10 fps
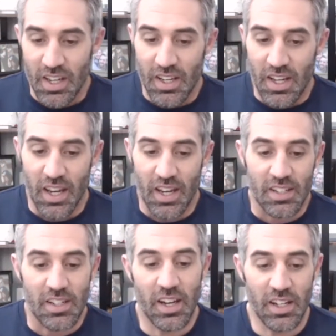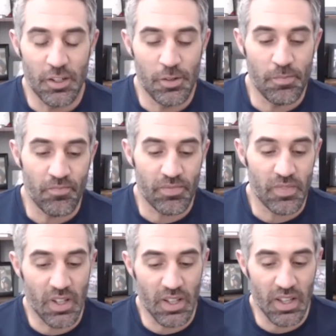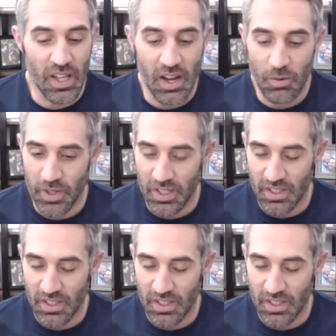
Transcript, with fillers: And a lot went